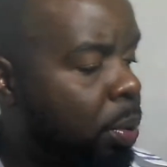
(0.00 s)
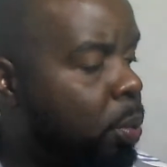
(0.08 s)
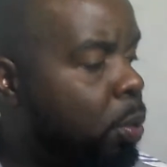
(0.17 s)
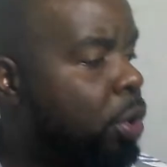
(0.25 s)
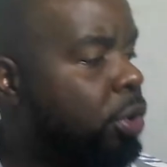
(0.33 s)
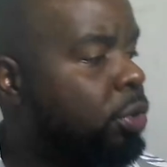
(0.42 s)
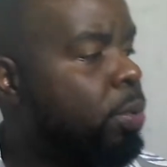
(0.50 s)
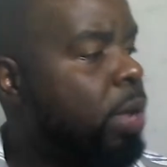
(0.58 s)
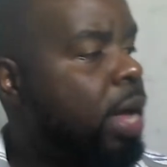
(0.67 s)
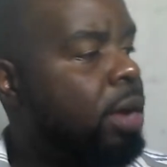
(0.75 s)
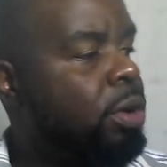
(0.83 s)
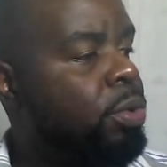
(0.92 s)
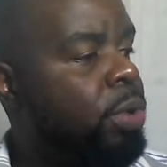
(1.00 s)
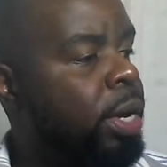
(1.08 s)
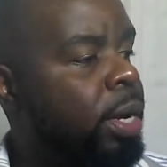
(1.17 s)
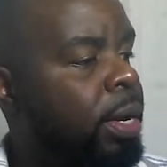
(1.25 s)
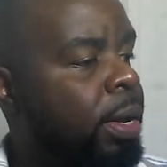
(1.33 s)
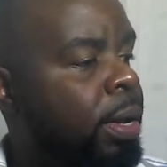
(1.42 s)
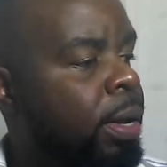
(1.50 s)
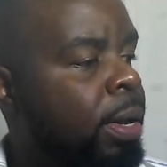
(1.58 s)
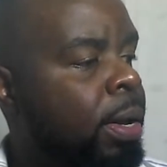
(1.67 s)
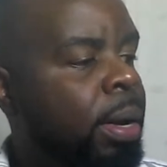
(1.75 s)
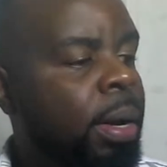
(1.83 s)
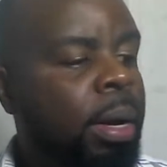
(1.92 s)
what we are doing
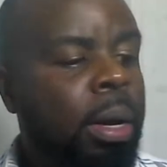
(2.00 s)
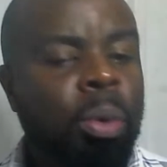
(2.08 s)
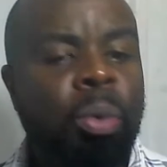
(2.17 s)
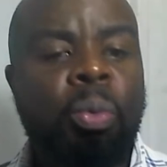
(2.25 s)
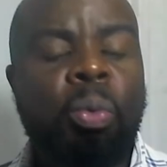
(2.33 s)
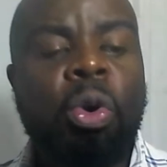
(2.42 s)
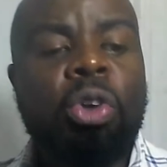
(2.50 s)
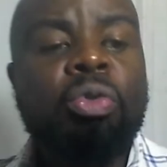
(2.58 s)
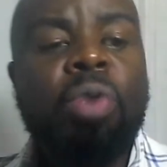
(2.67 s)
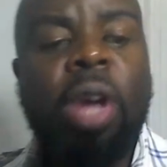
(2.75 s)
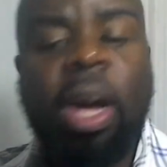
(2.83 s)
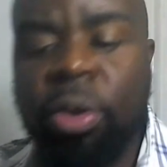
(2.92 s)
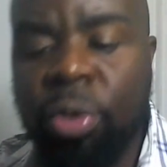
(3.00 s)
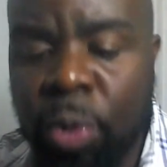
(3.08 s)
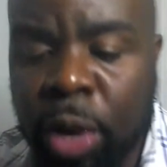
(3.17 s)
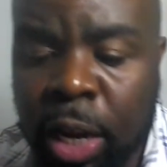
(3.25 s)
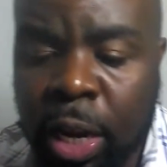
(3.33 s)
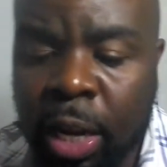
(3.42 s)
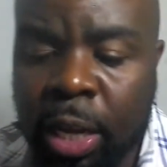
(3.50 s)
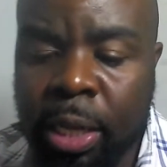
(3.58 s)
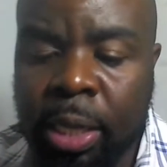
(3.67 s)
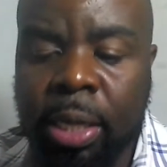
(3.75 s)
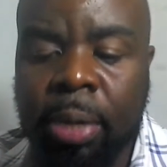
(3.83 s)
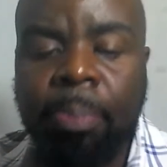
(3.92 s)
what we are doing is